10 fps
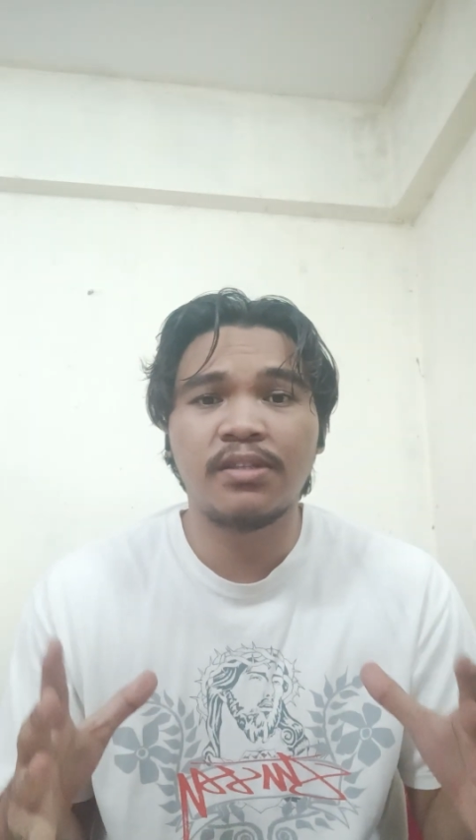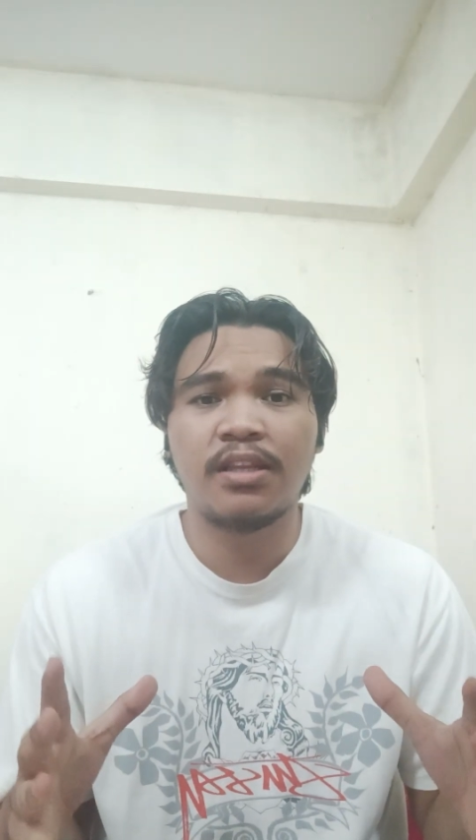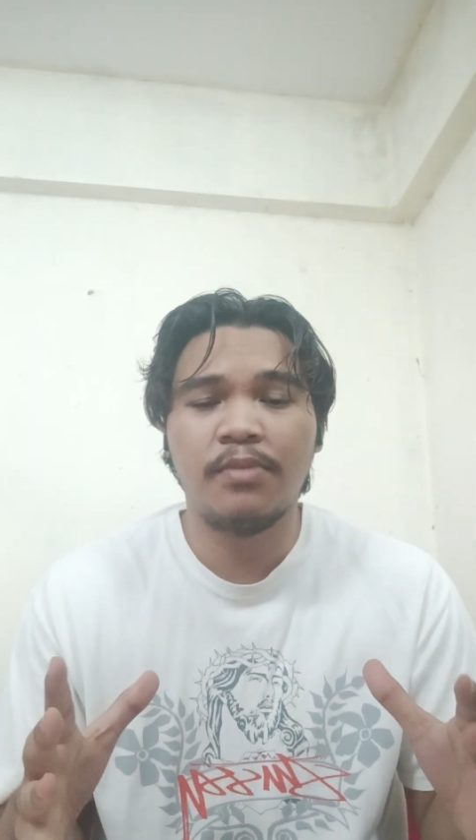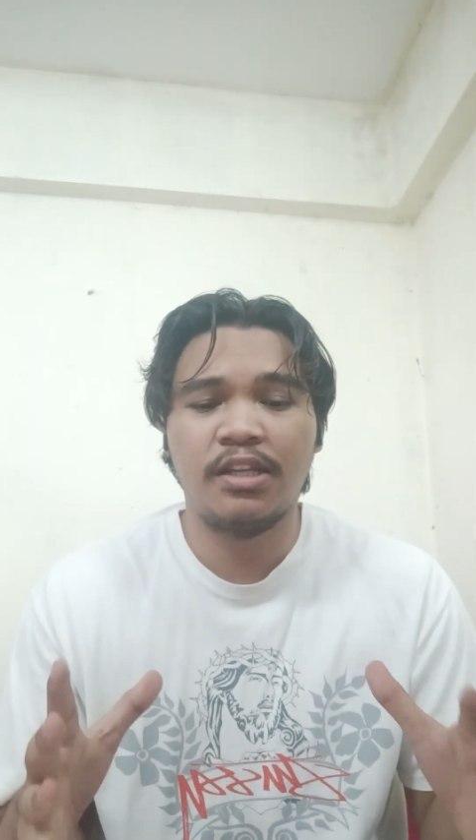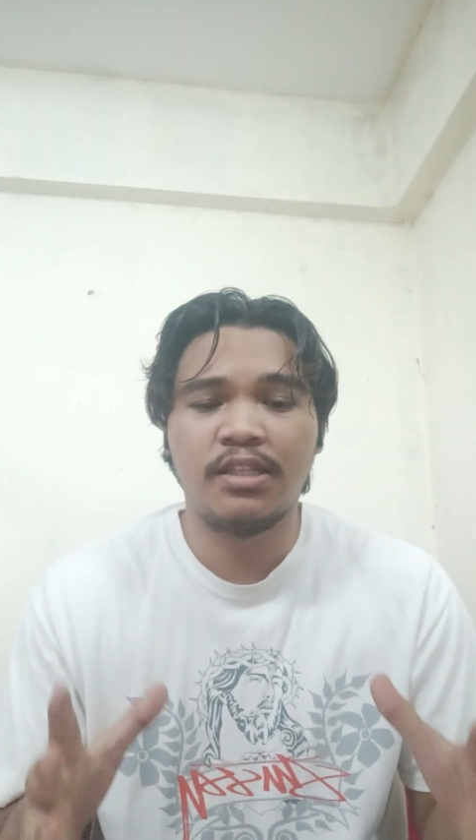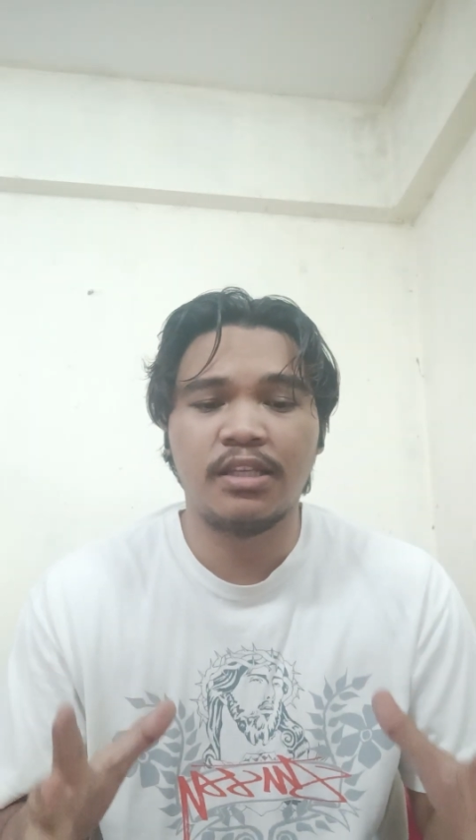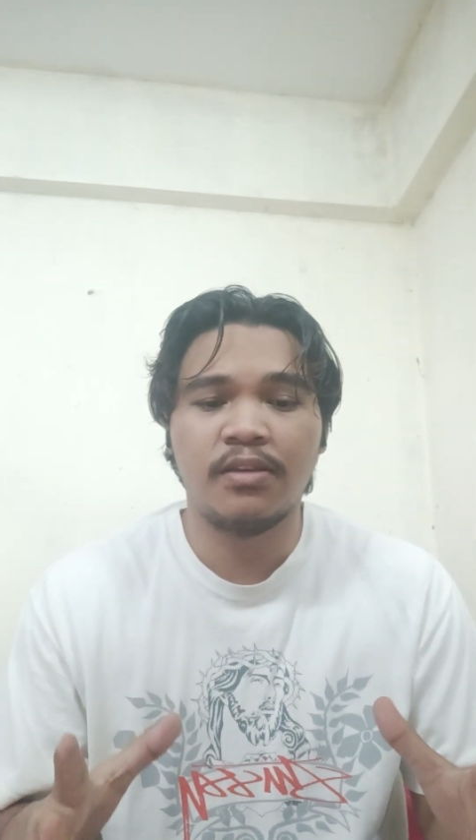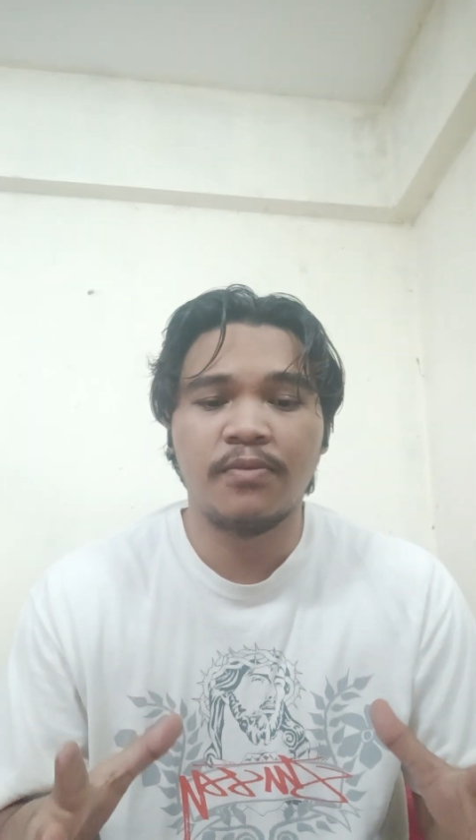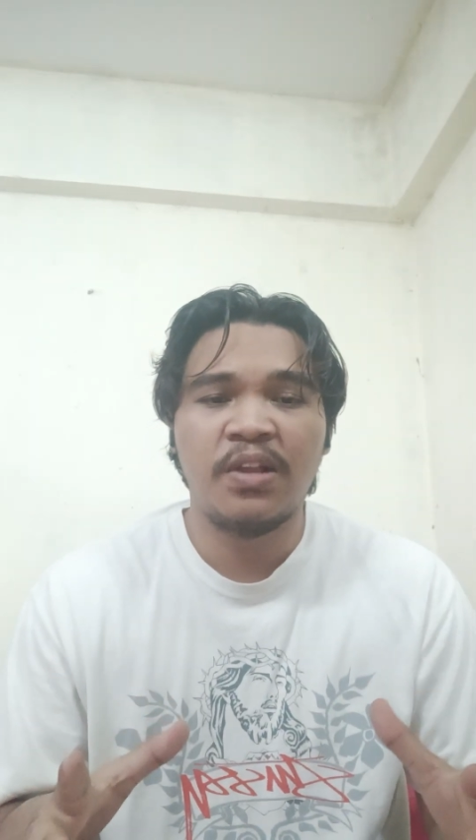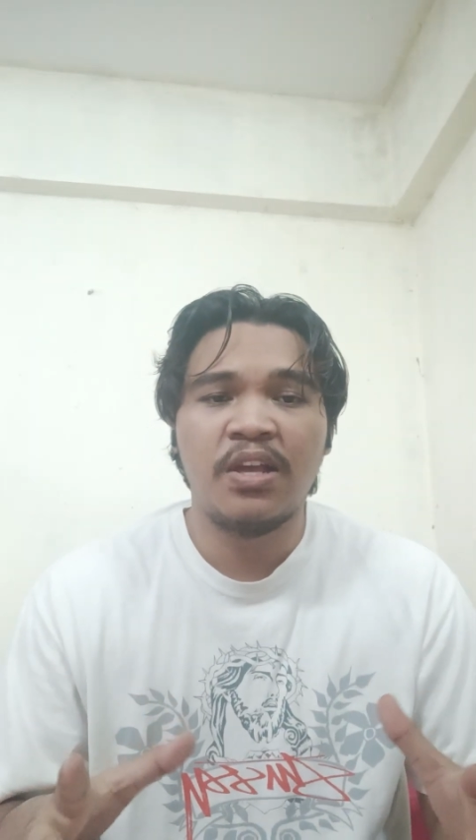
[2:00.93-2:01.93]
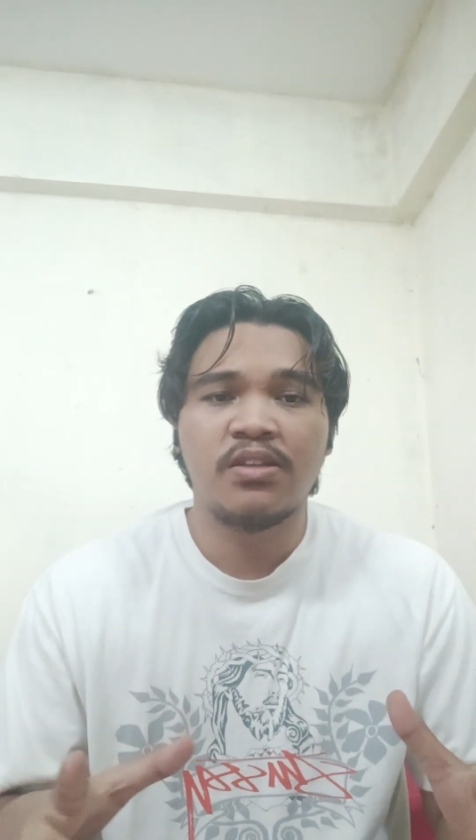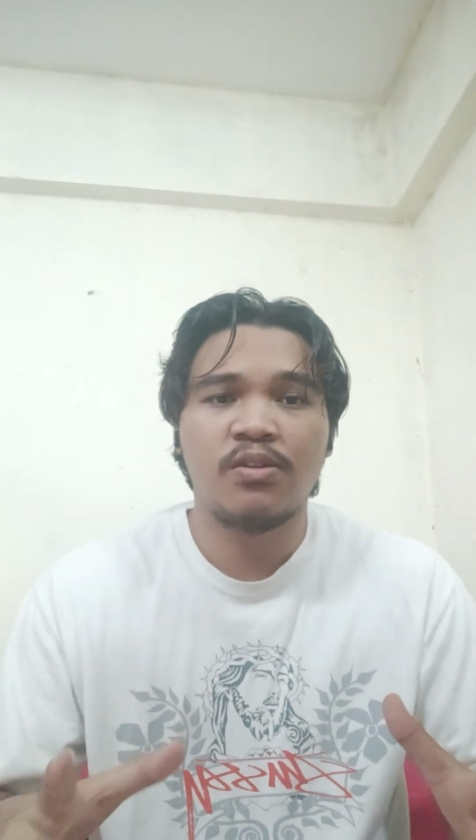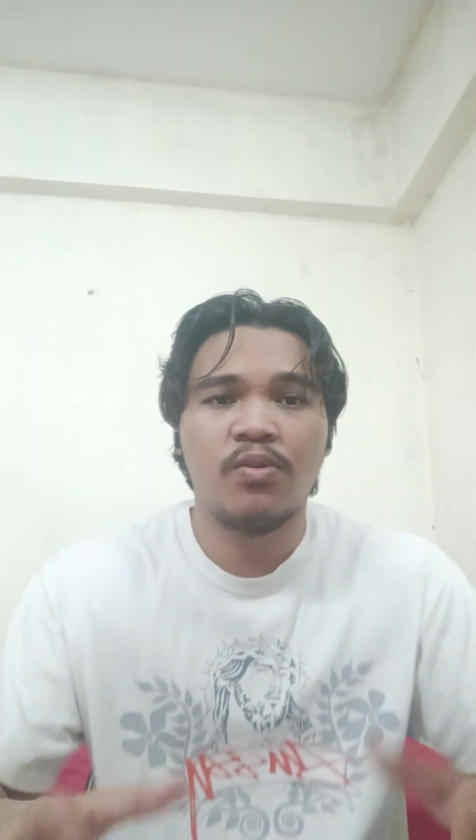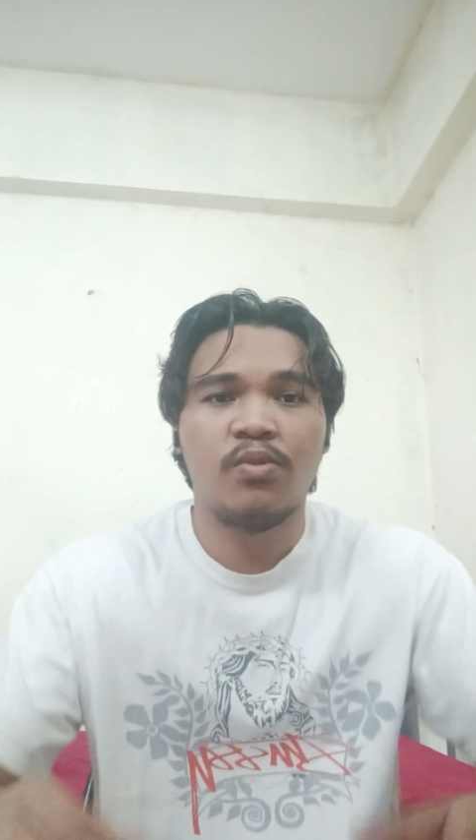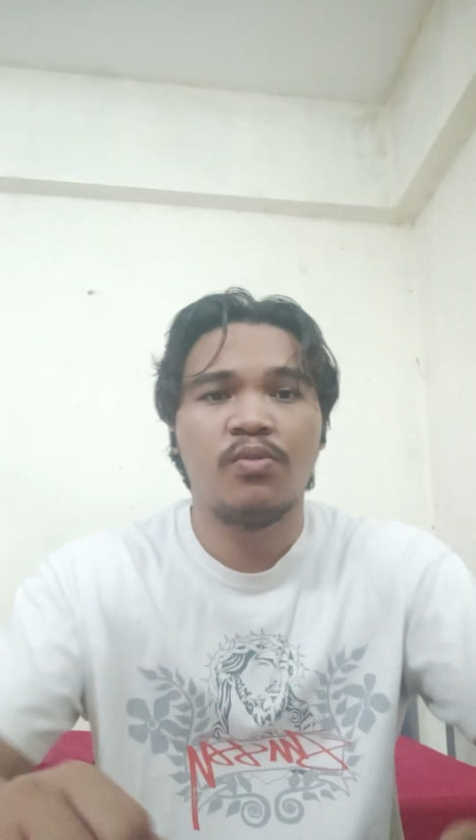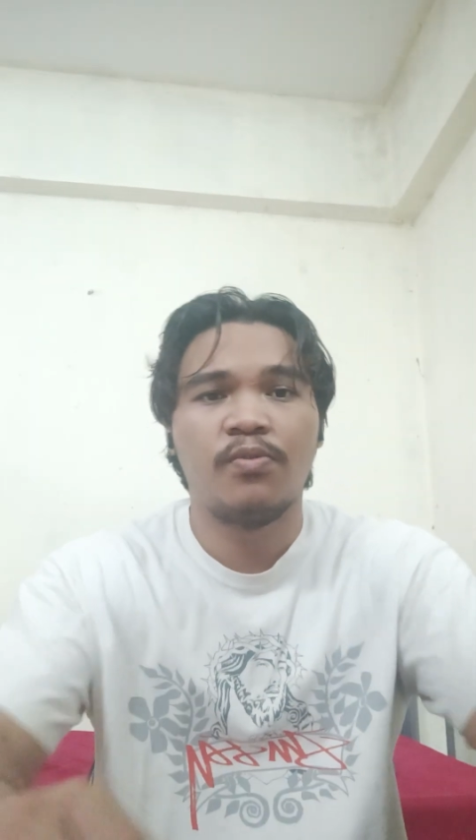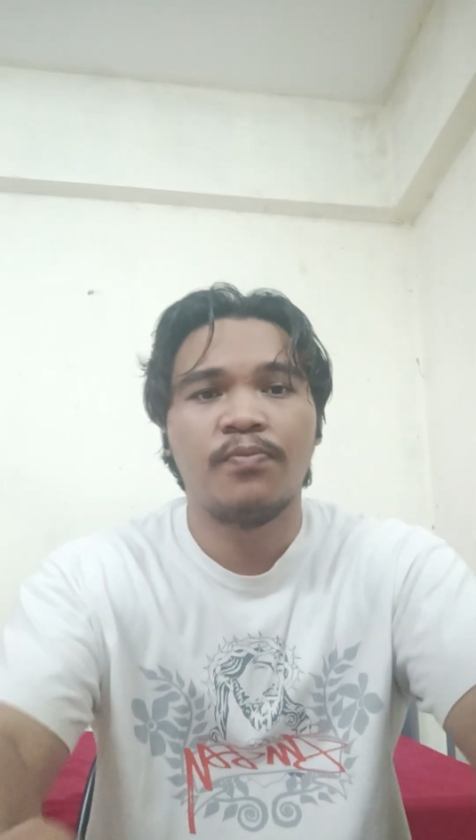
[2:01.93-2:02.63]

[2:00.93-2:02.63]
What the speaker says: stability. So